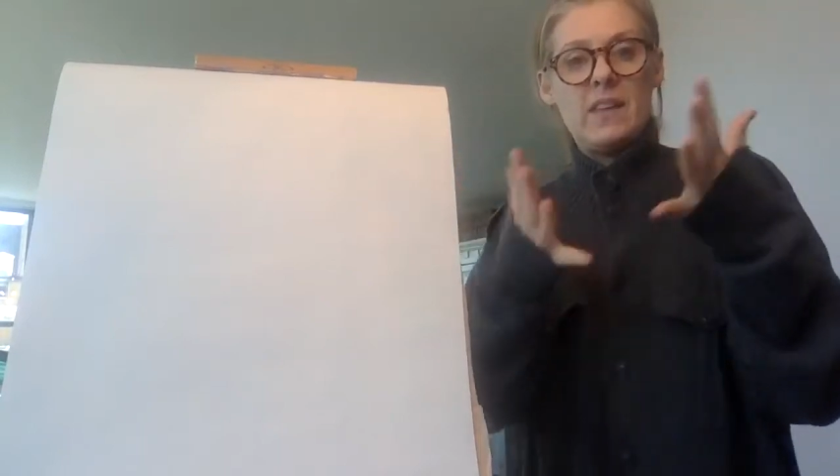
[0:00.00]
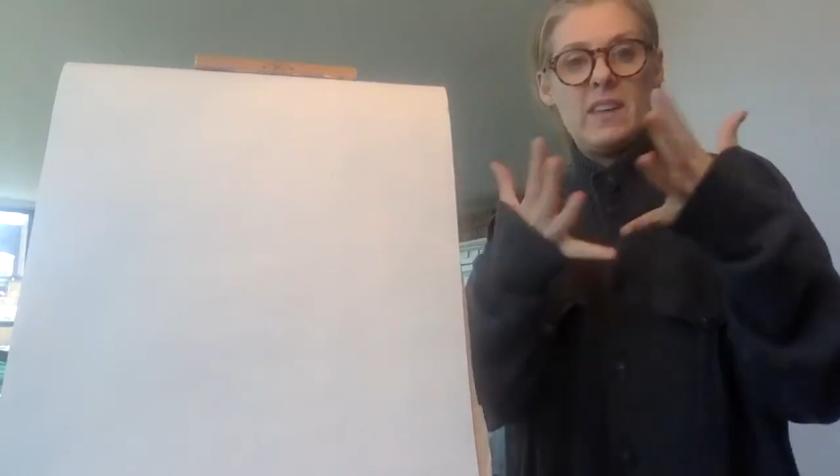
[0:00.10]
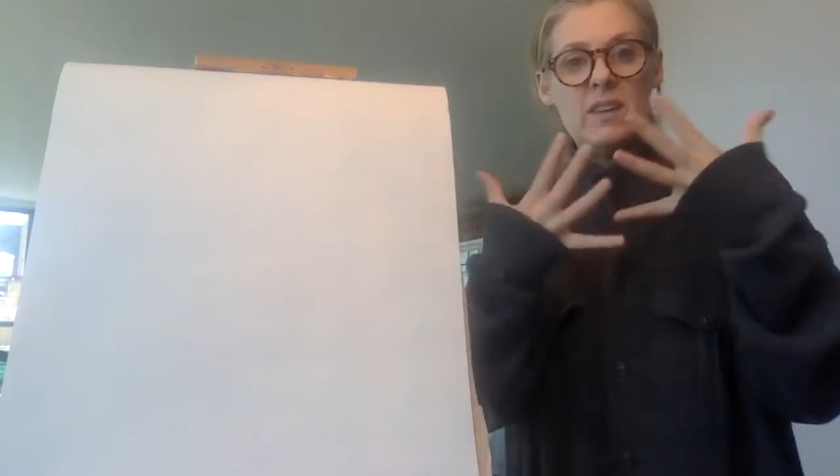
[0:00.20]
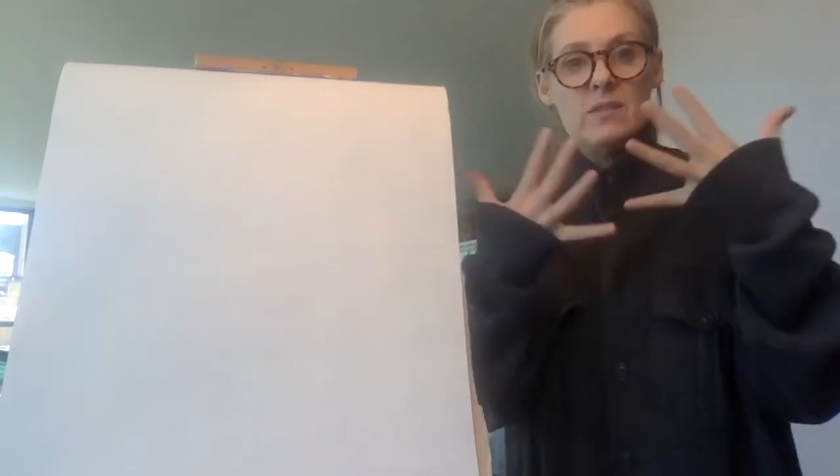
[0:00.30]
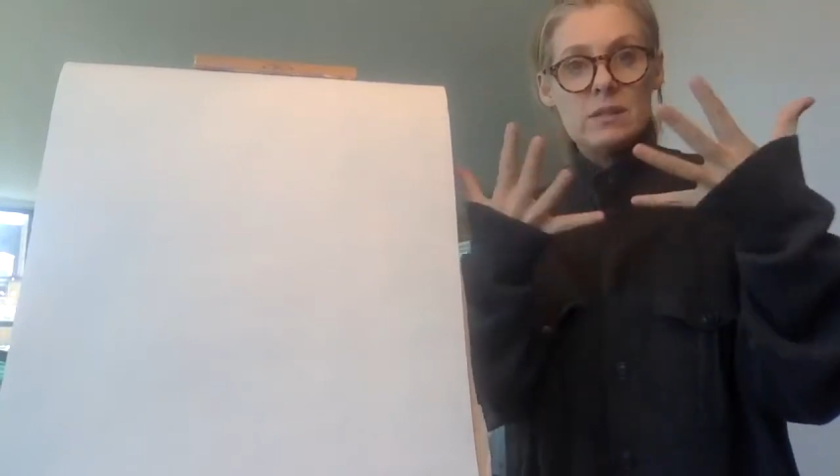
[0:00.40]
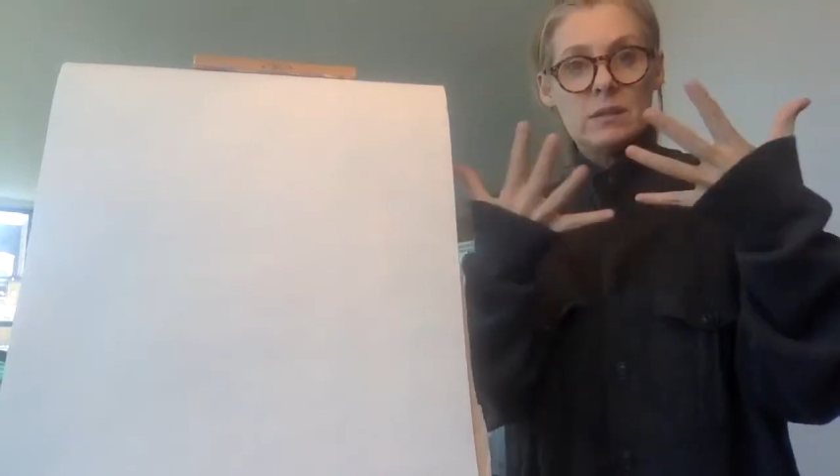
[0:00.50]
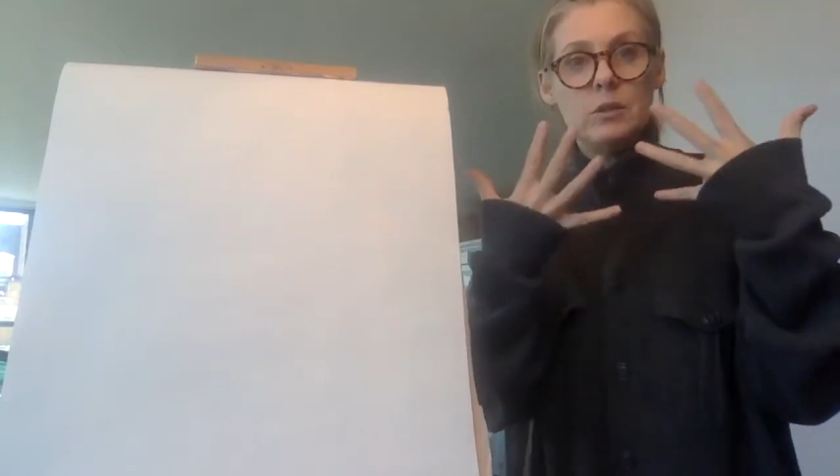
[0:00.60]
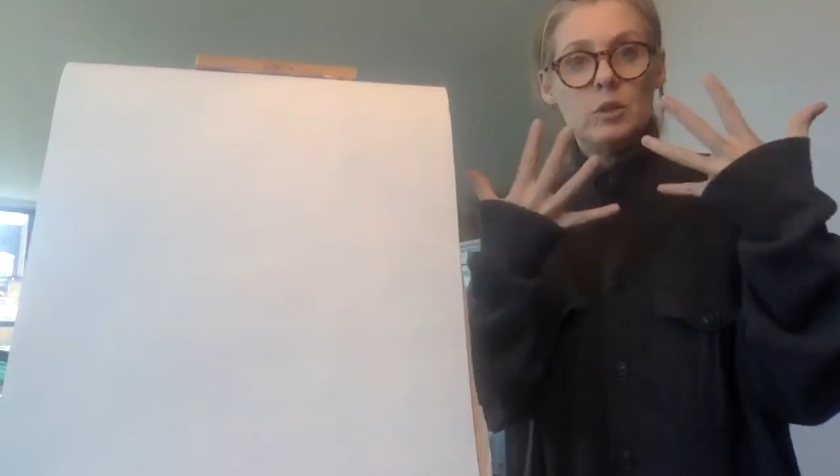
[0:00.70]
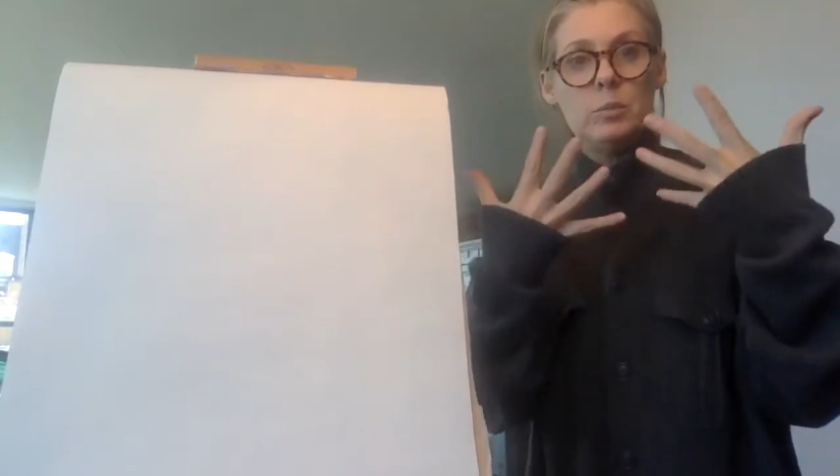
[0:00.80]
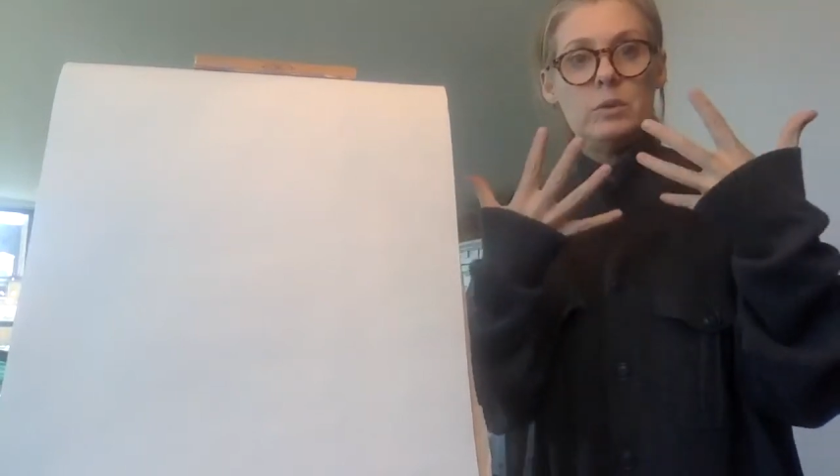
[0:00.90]
It gives it a
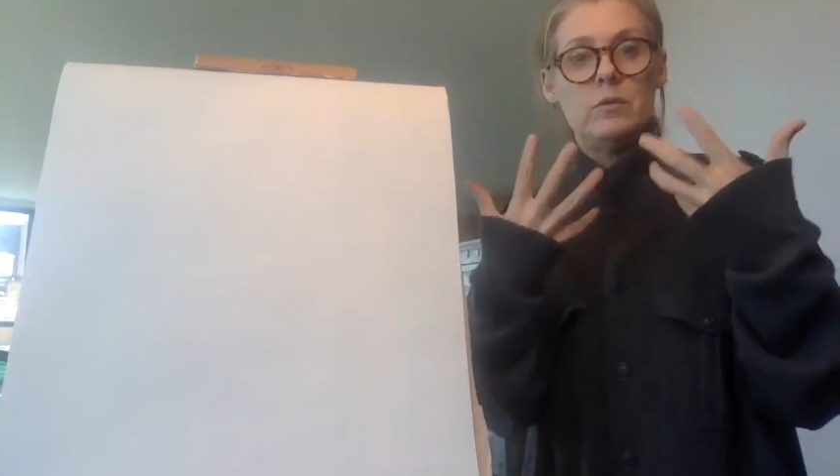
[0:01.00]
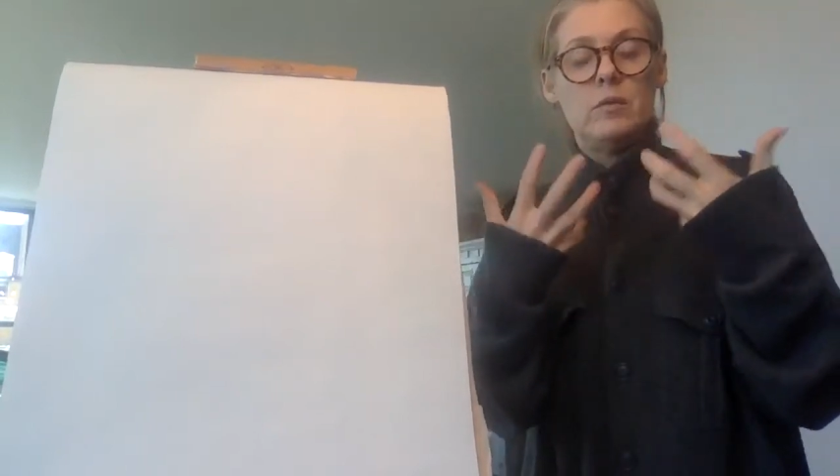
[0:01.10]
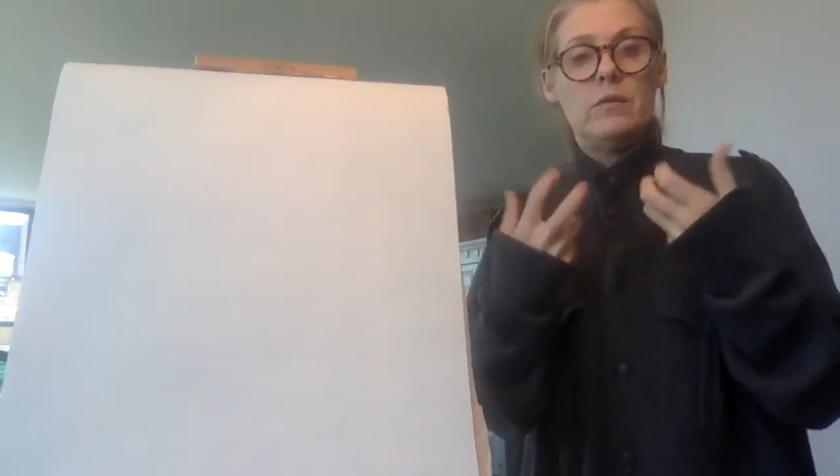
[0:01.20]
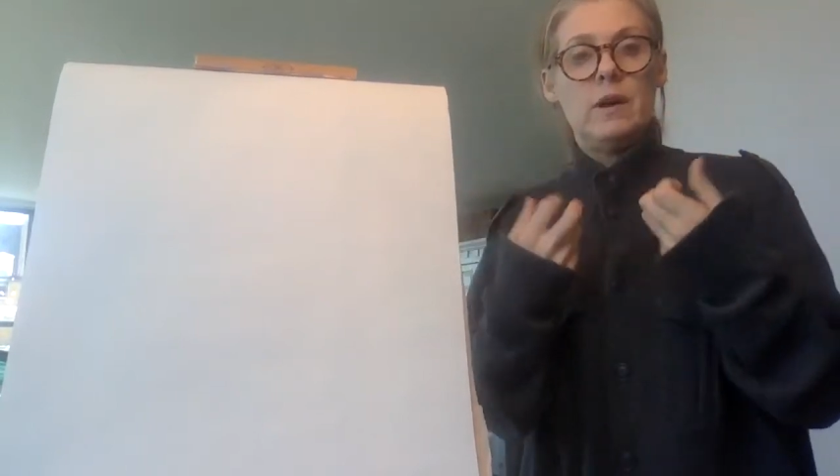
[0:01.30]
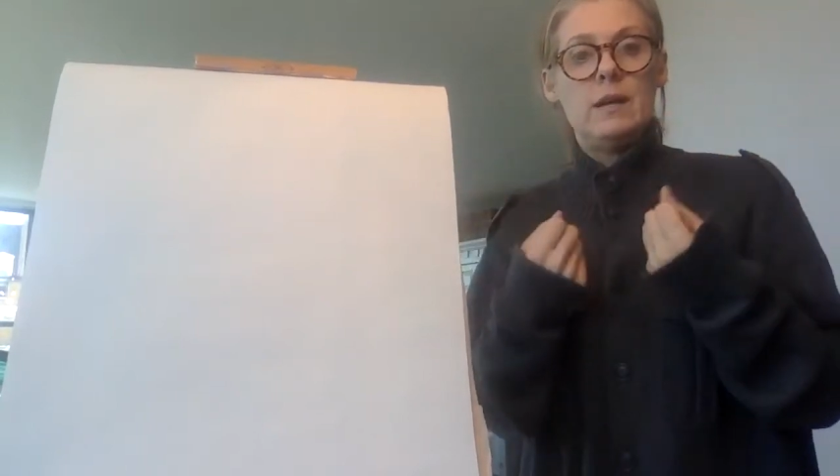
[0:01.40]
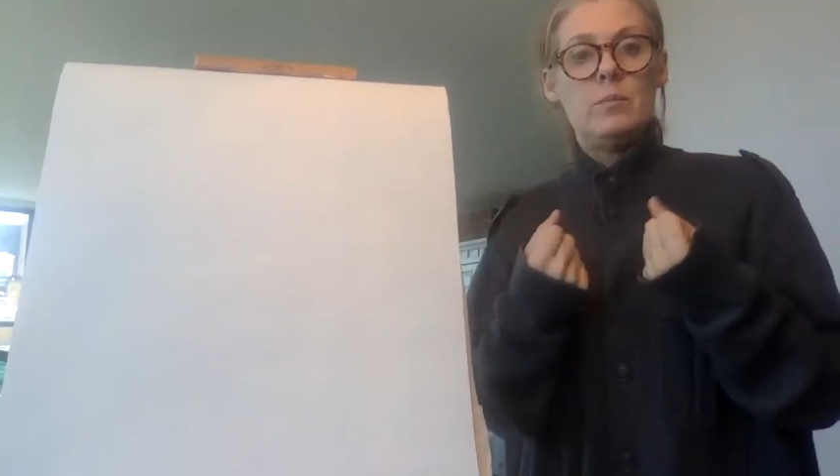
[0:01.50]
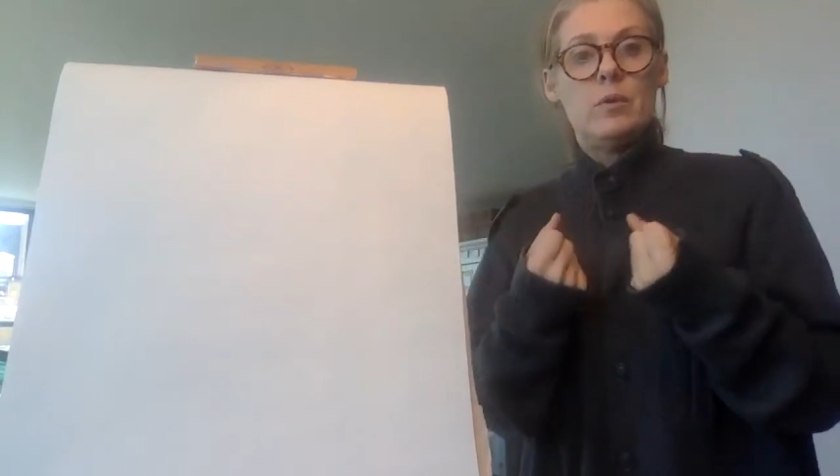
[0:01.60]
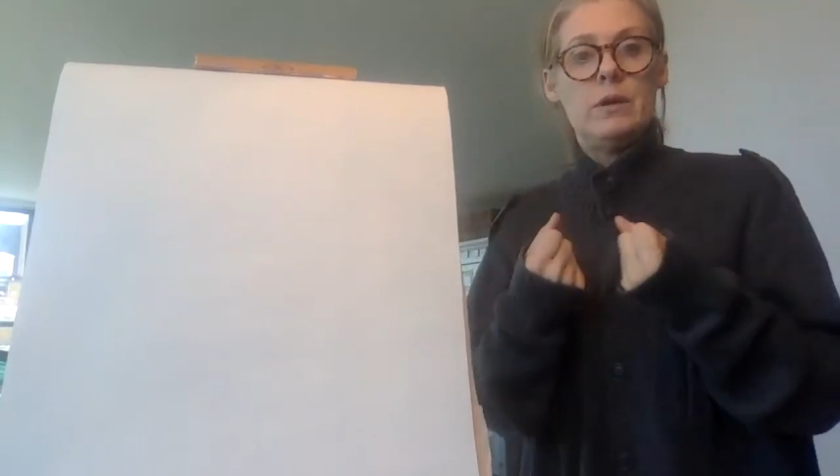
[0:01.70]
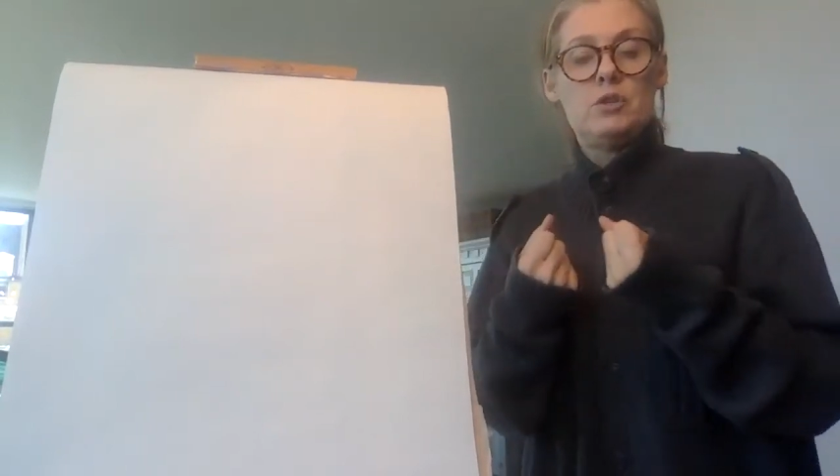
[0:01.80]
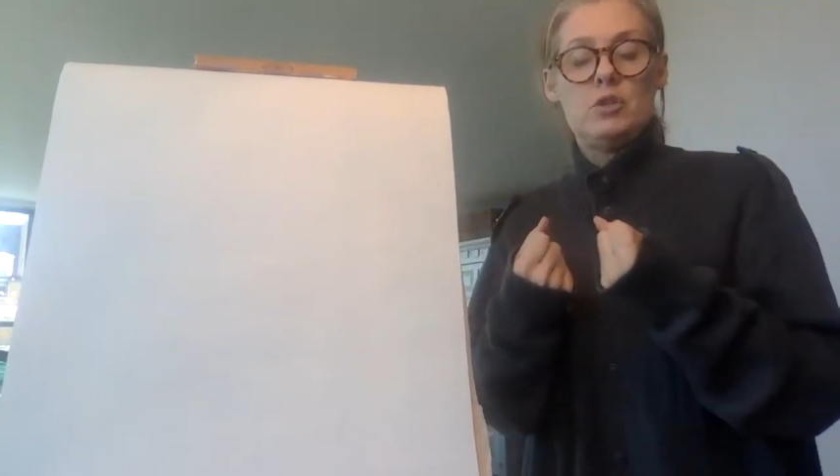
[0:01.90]
little bit of a
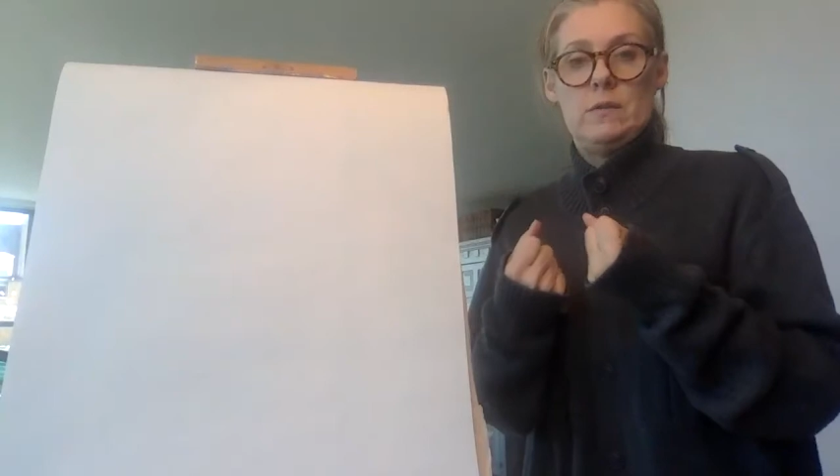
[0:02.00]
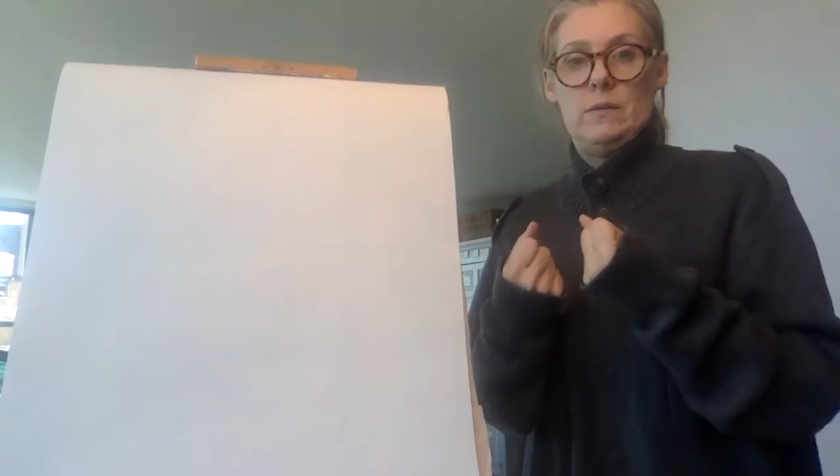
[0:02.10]
vibration,